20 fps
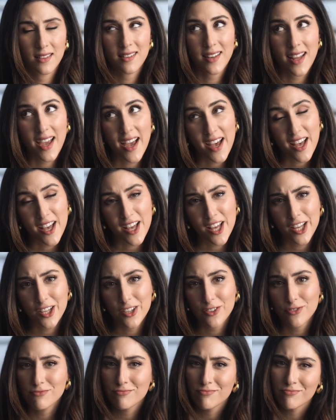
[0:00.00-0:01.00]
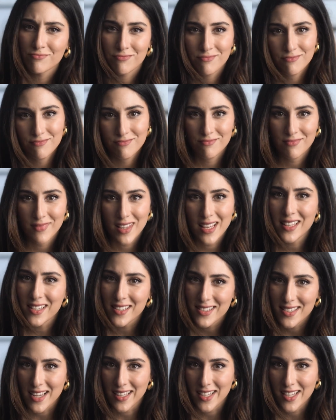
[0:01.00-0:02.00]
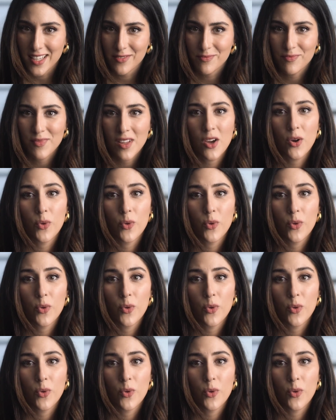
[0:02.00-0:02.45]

Now, in a second,